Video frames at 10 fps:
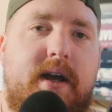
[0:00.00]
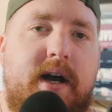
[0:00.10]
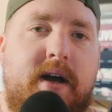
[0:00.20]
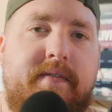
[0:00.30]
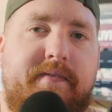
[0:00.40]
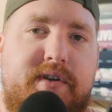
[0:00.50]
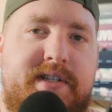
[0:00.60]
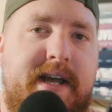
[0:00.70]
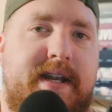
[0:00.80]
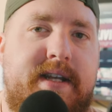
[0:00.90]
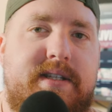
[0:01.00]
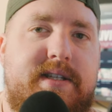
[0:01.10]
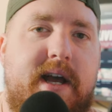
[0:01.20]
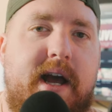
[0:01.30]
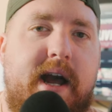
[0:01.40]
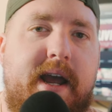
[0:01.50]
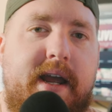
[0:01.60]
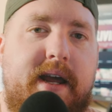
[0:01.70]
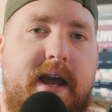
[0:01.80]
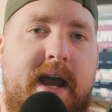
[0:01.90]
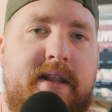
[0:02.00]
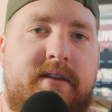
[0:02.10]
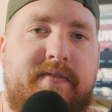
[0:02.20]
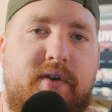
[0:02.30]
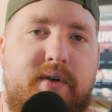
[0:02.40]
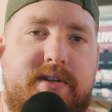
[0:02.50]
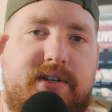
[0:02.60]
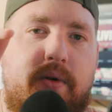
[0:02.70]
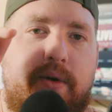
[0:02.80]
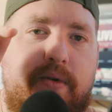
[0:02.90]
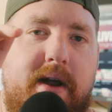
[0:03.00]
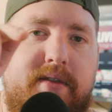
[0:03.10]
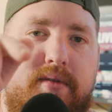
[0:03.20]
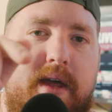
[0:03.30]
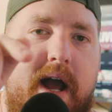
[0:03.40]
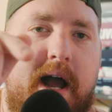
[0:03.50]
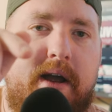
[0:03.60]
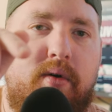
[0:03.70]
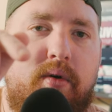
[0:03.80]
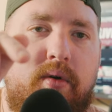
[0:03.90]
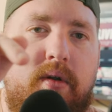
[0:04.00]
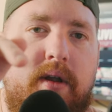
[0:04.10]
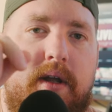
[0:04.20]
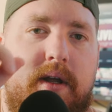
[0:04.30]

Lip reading: For settings, I had the focus going right through the eye hole,